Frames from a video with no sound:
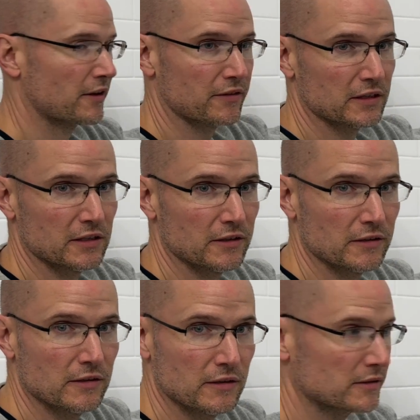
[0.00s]
nothing
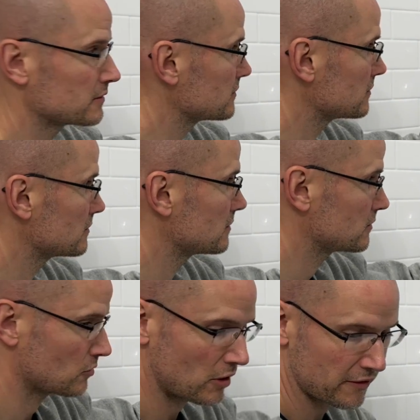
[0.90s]
here.
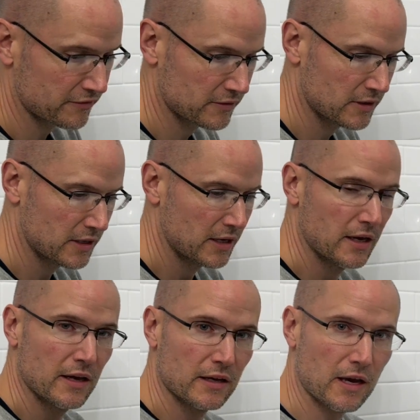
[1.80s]
It's off.
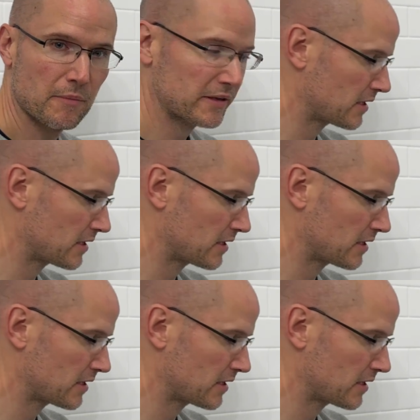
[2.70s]
Got my